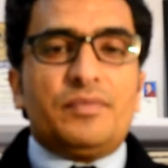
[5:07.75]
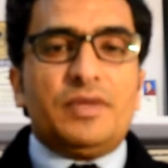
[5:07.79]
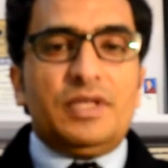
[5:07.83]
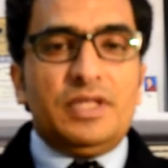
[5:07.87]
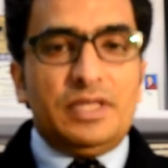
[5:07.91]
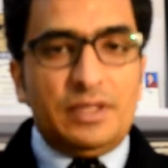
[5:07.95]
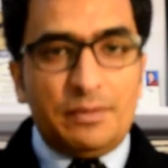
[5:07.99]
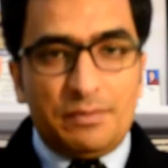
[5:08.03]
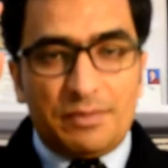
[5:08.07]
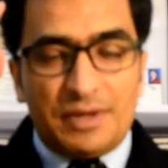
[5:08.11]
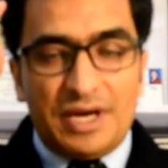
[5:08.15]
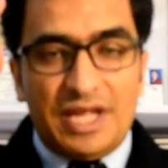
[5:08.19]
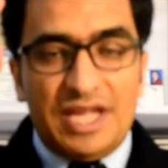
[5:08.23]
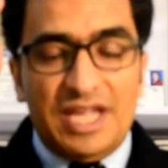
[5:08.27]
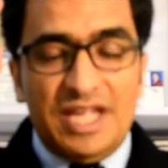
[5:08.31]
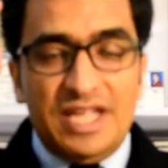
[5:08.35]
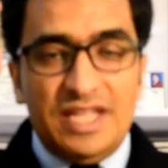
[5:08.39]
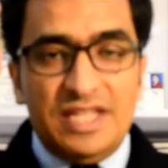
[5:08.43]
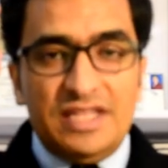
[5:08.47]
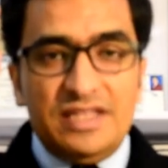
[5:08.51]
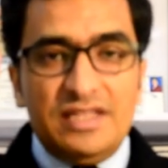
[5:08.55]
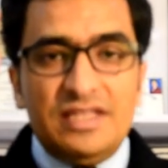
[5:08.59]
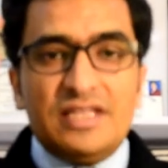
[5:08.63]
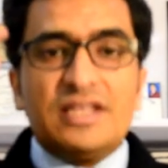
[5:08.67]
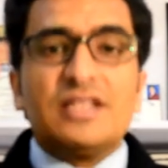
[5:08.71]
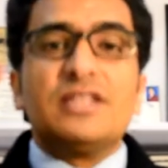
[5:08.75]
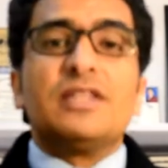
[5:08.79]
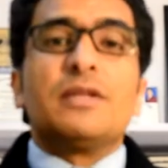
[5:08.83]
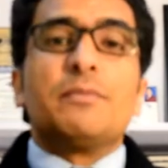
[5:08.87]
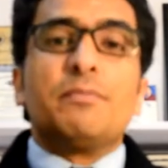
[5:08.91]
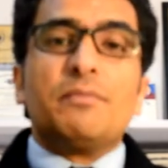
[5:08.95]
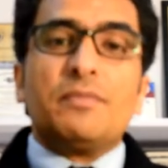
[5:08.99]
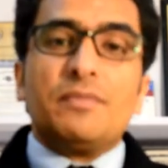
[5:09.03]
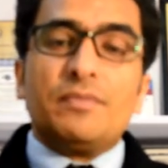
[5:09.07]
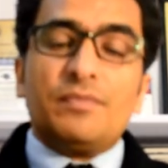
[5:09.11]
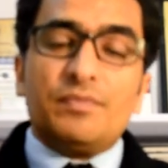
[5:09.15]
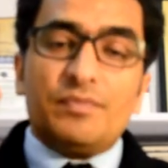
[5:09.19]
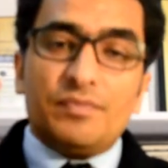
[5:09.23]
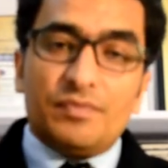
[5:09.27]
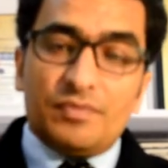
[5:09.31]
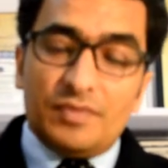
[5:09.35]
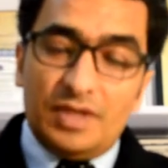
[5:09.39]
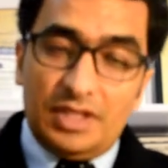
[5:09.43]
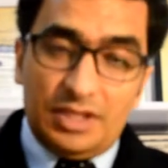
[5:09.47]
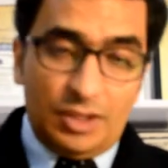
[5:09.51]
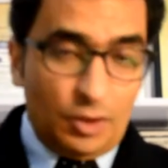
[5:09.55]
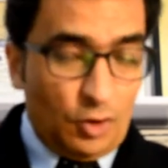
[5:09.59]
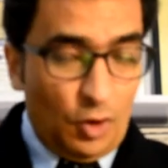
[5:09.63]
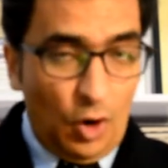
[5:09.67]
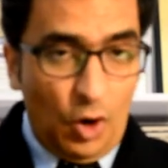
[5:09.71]
In the brain,
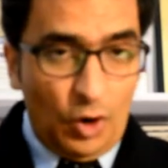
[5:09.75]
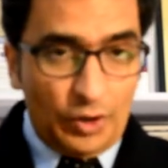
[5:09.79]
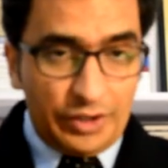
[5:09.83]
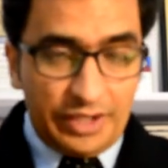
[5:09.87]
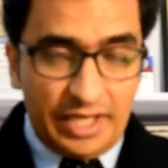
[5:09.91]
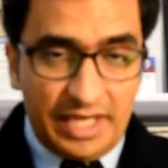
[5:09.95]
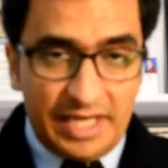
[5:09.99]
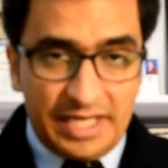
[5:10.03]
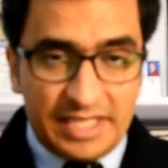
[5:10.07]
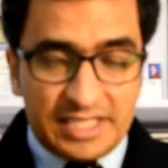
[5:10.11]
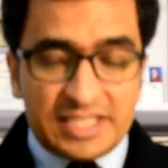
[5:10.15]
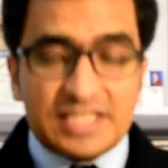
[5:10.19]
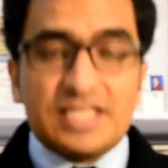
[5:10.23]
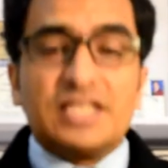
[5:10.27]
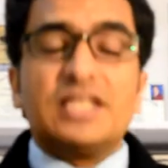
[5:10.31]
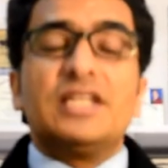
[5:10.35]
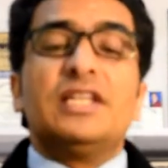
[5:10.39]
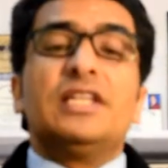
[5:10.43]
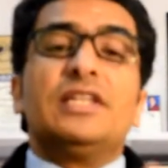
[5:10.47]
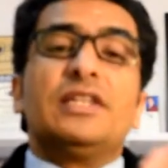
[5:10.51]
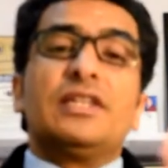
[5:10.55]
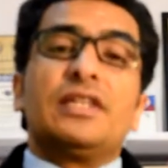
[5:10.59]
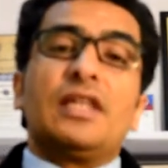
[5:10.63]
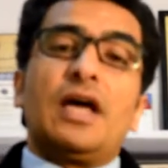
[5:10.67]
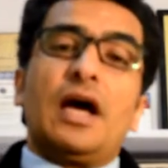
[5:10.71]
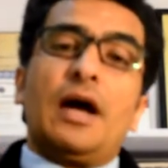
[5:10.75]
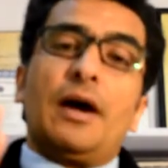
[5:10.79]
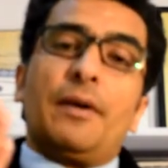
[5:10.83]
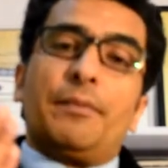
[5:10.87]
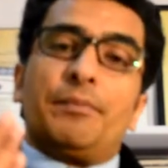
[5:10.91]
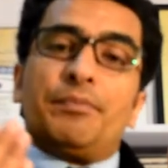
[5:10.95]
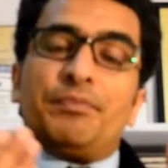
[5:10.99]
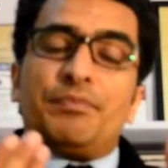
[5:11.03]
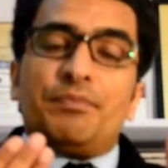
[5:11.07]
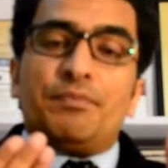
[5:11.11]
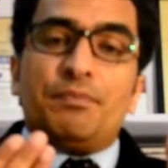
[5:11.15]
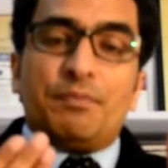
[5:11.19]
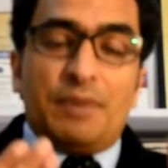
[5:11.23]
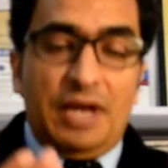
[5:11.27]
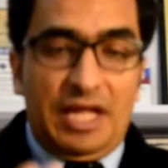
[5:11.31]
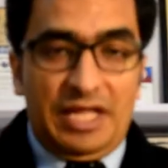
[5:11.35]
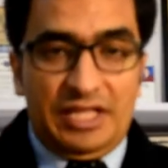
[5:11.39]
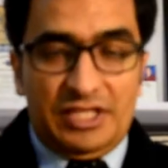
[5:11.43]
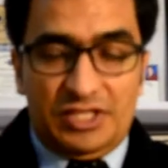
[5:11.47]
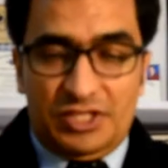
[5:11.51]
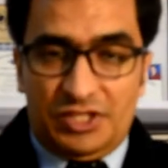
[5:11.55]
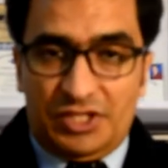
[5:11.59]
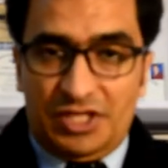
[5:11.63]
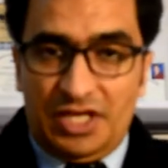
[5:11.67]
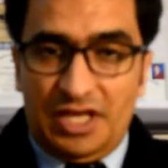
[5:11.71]
in the cortex, in the
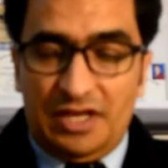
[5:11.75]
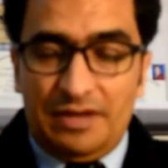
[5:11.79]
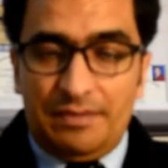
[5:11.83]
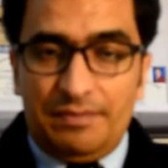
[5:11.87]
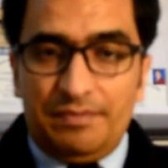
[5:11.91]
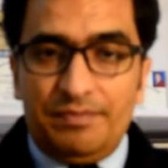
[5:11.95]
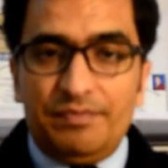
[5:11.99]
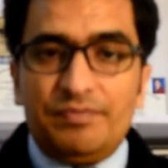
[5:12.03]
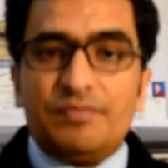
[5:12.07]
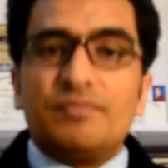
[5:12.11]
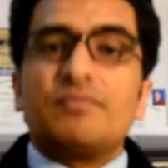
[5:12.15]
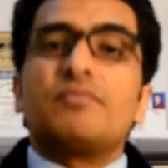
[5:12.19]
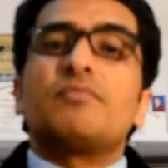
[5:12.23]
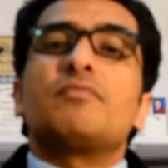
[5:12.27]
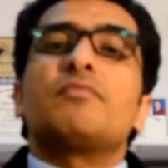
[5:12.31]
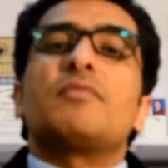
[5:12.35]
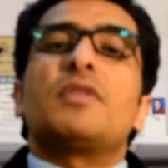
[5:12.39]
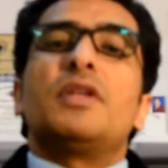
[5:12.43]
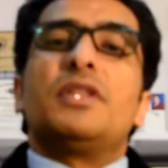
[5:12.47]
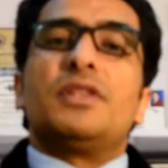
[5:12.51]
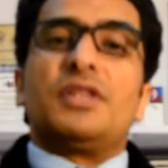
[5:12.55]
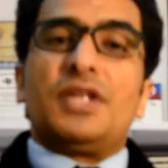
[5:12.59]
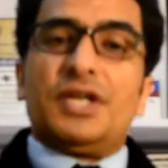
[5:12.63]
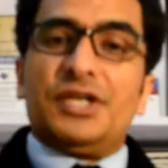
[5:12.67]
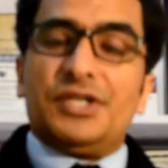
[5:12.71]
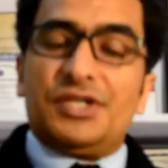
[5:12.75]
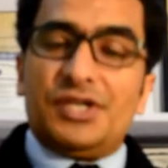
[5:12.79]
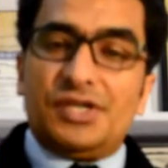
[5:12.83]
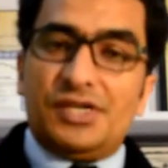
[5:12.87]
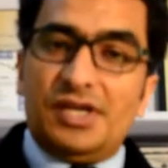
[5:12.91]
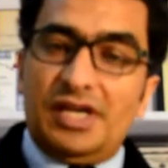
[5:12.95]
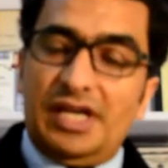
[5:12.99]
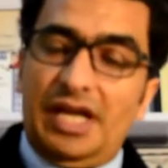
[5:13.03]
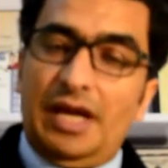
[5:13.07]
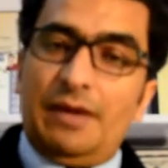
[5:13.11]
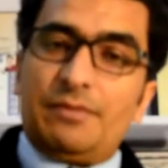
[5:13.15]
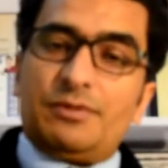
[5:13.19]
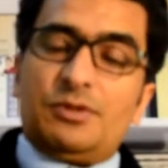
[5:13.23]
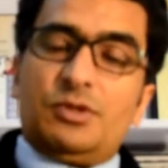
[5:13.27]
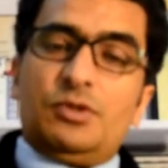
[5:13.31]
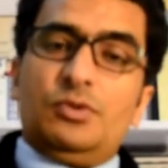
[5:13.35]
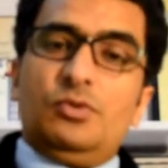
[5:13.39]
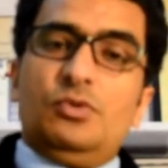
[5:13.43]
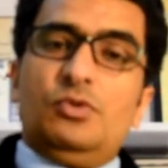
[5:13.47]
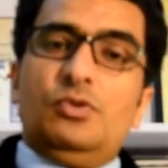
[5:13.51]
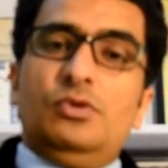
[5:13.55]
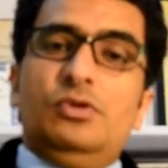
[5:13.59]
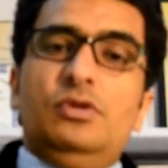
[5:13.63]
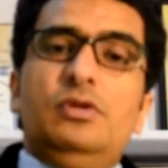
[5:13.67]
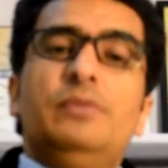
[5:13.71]
brainstem, in the internal
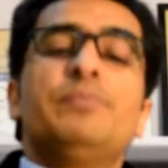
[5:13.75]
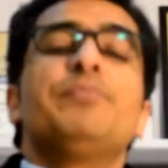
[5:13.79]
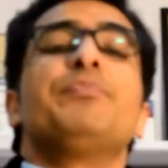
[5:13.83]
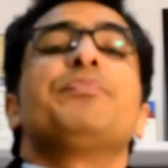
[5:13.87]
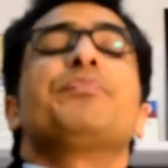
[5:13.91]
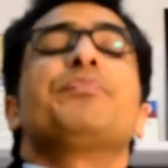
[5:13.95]
capsule,